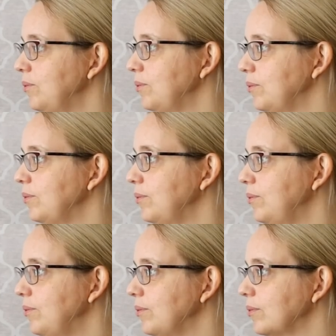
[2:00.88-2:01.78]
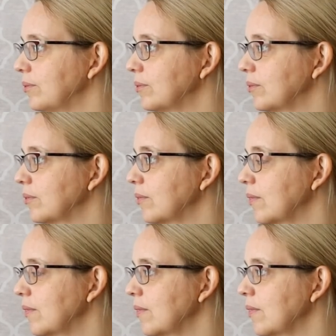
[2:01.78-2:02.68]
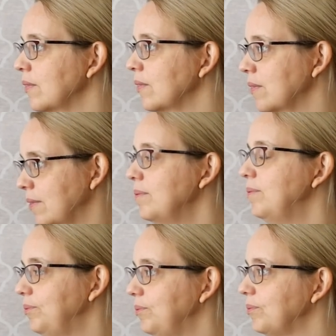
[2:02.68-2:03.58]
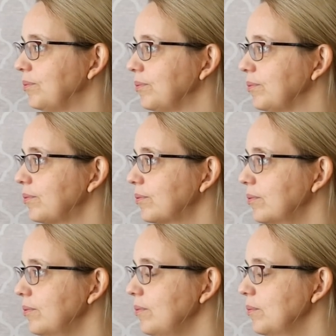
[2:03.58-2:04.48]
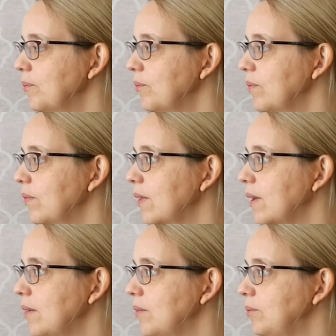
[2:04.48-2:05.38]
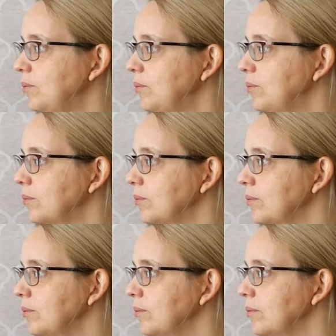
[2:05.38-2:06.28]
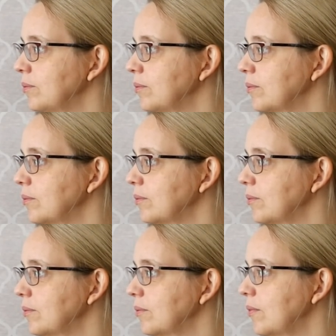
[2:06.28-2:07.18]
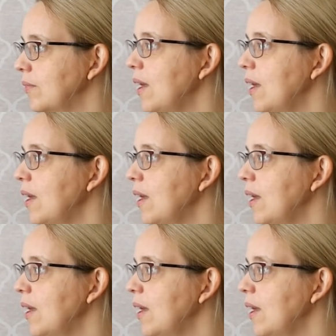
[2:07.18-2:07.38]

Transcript: (silent)